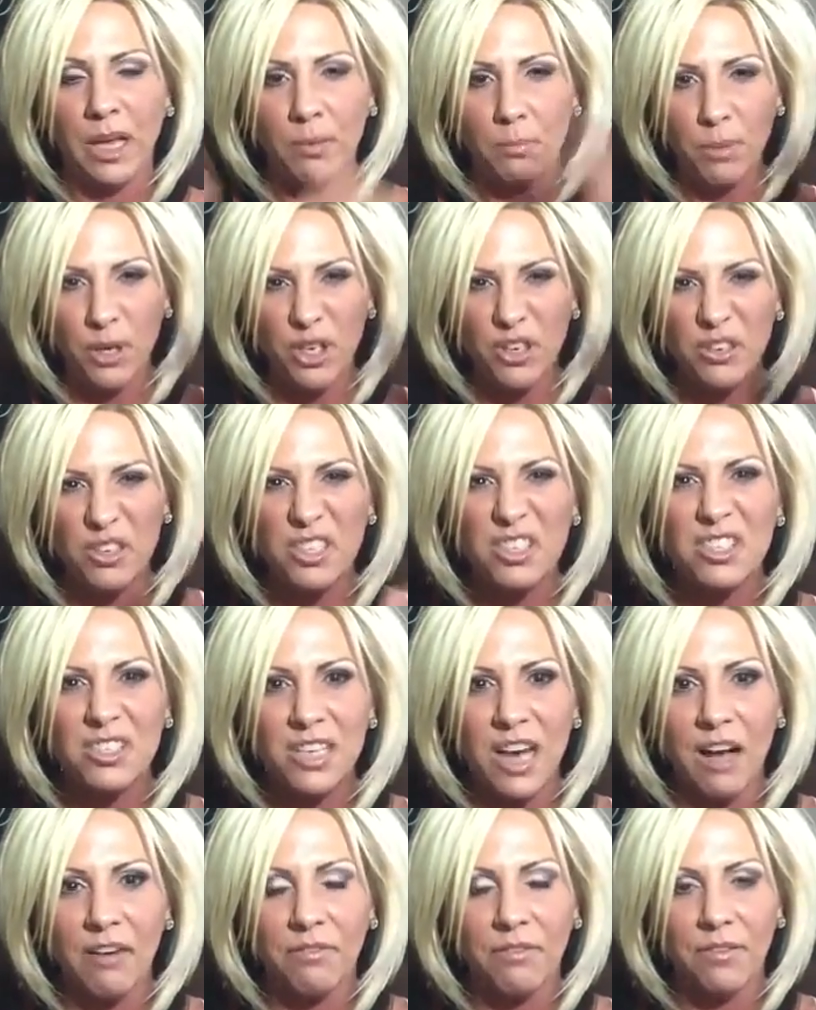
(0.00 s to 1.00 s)
Put your
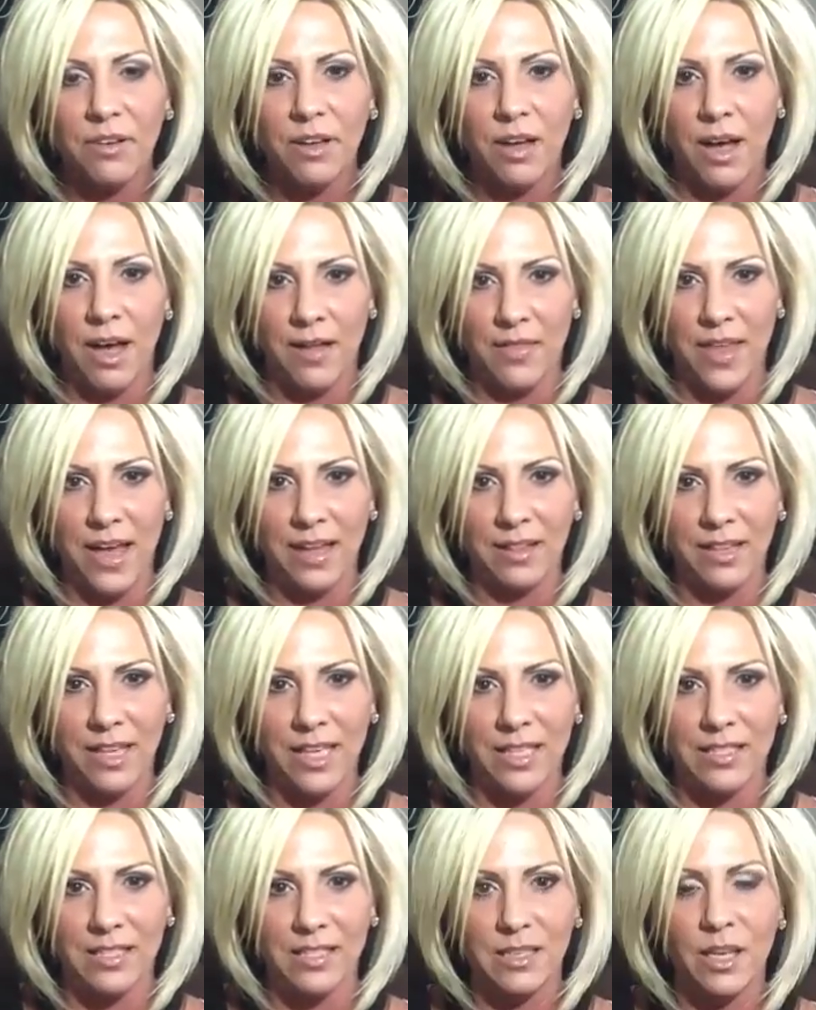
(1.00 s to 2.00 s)
stuff on that
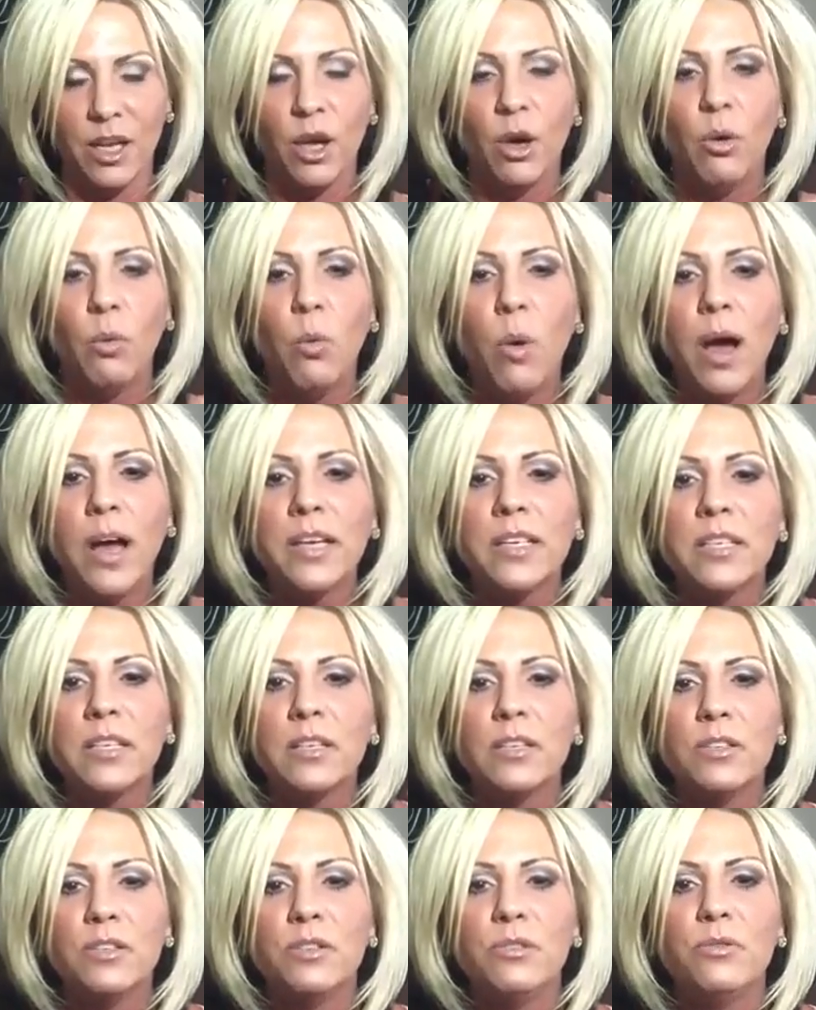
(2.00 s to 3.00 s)
list. What
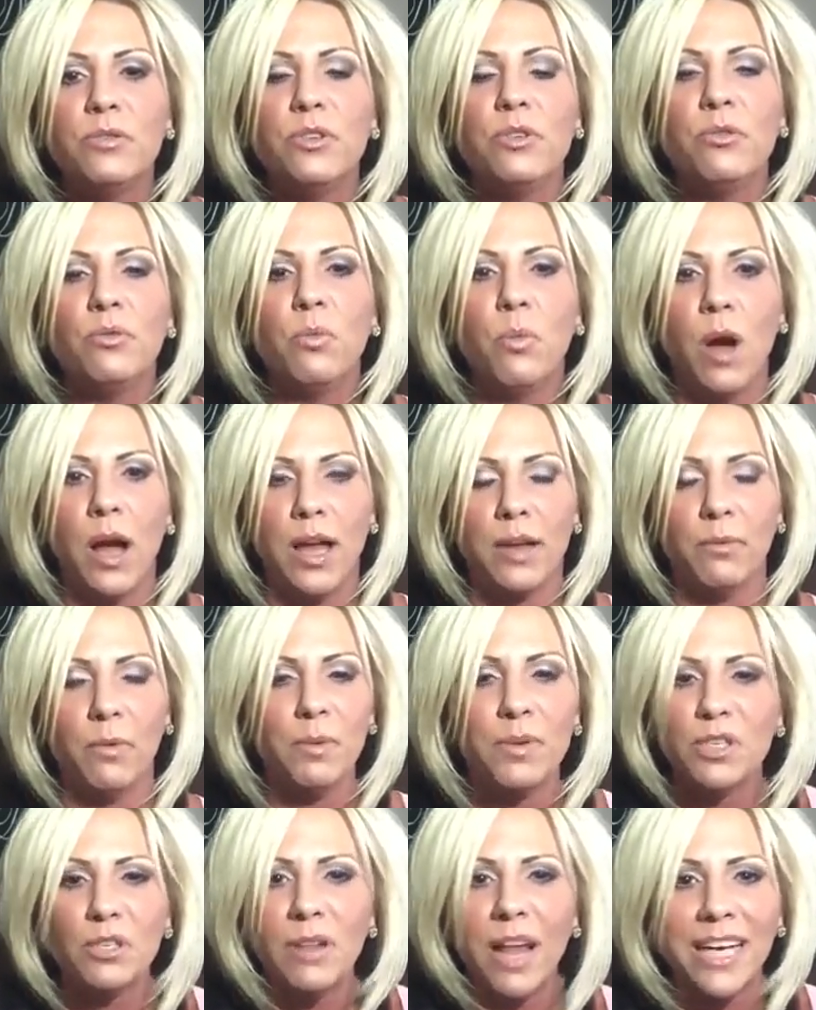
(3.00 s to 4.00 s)
do you want? What
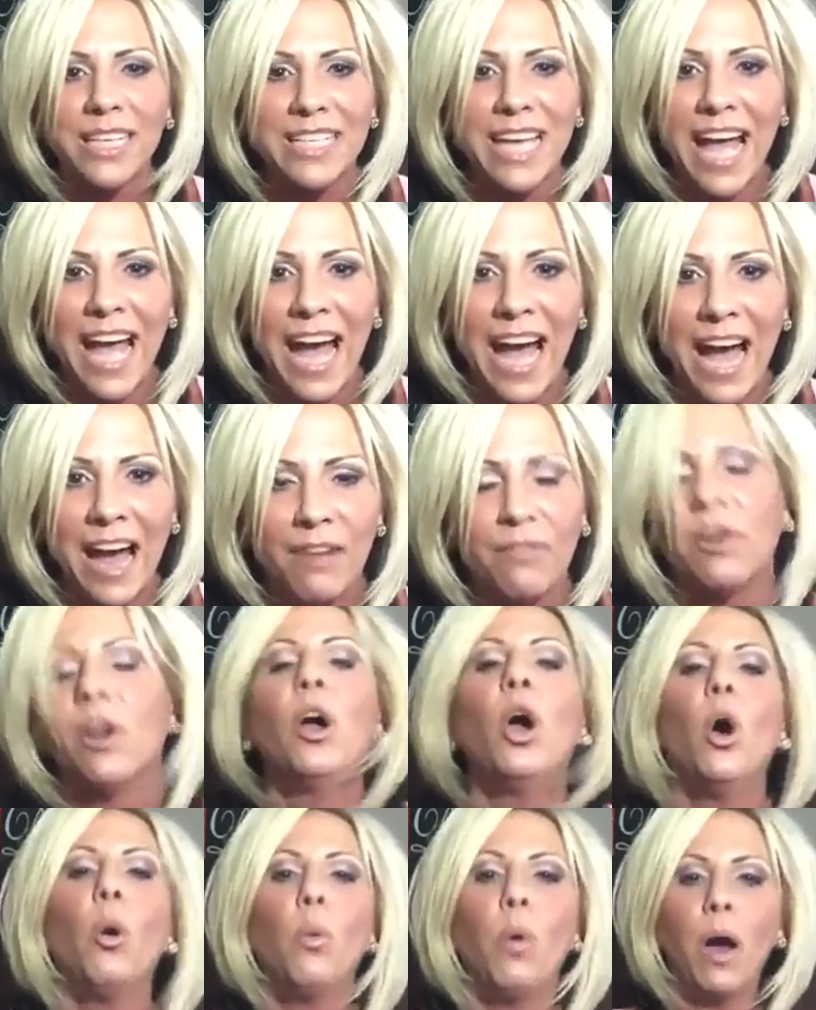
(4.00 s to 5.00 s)
would you like to have?
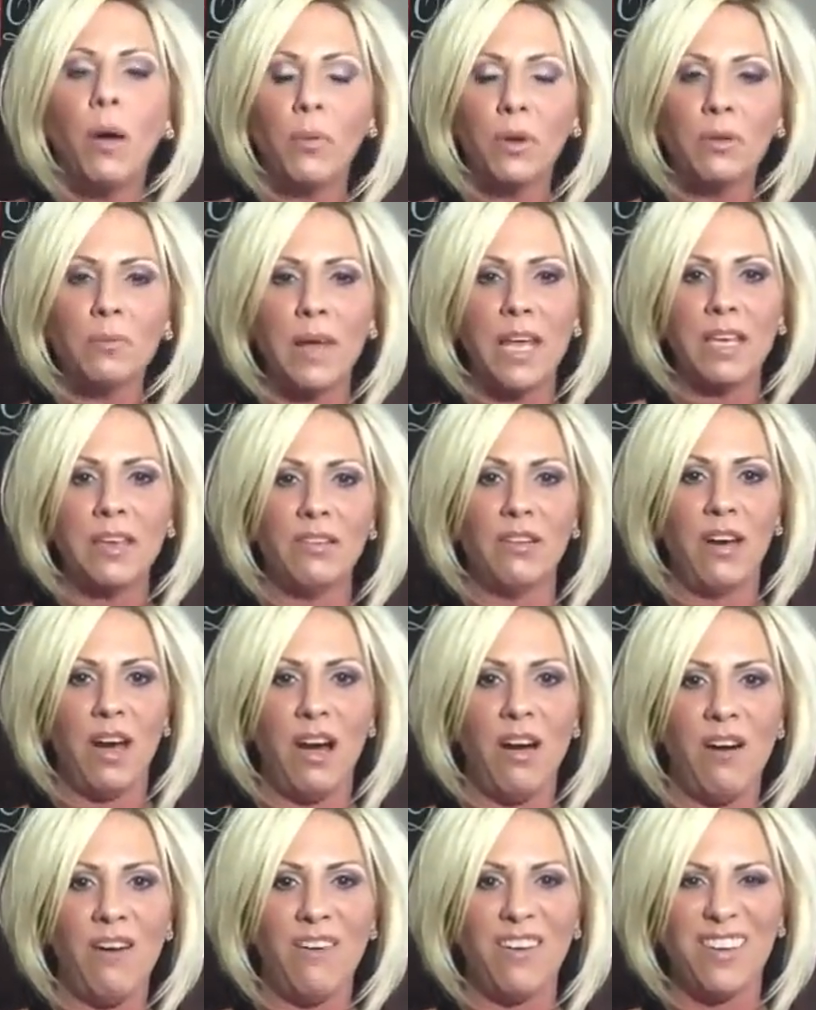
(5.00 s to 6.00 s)
What would make you
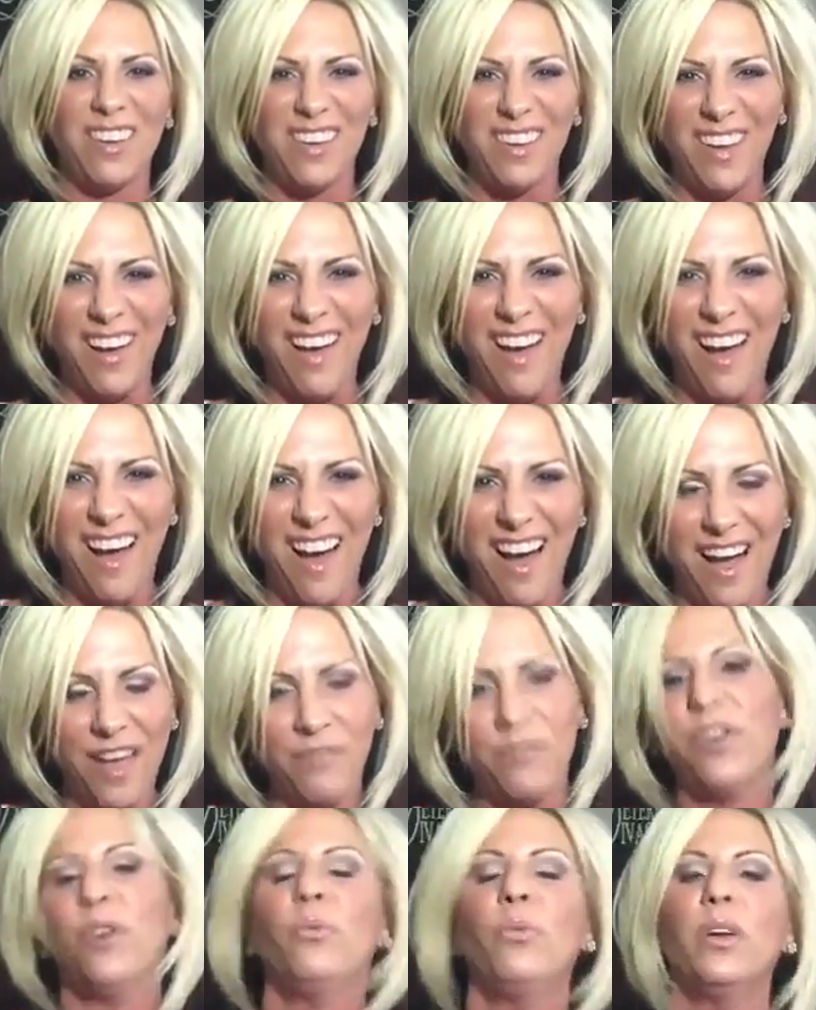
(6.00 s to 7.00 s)
go, yeah, I
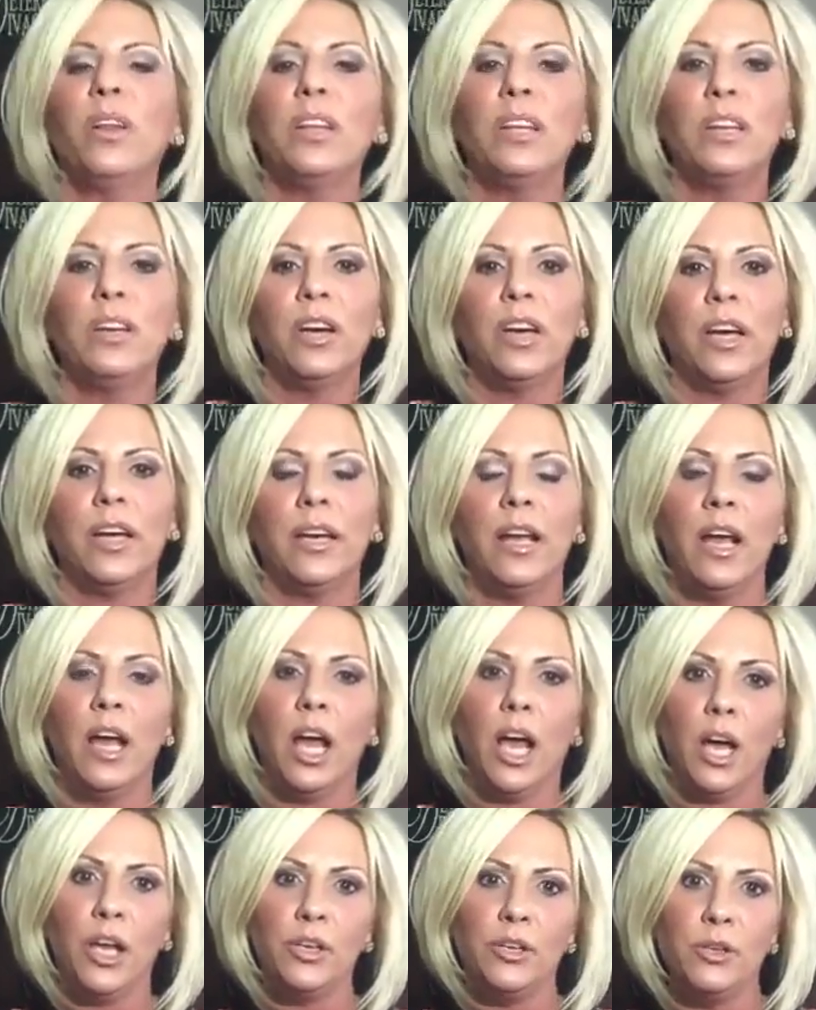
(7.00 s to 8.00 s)
feel really good.
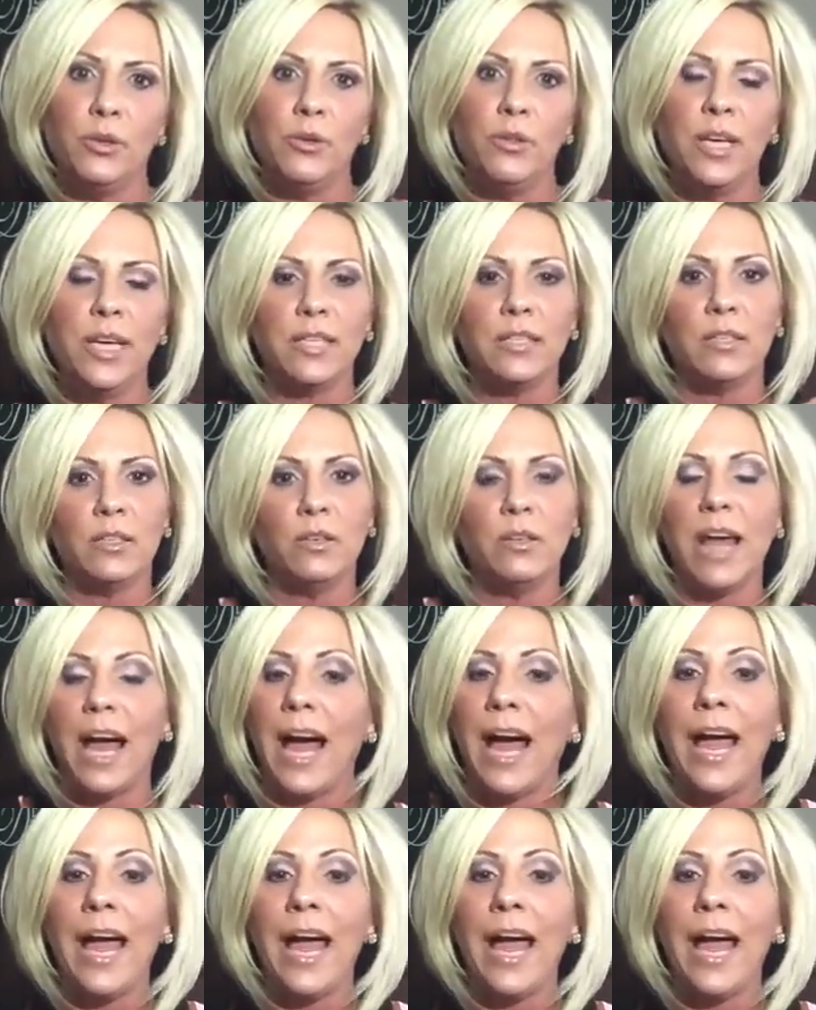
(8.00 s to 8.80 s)
A new this, a new that.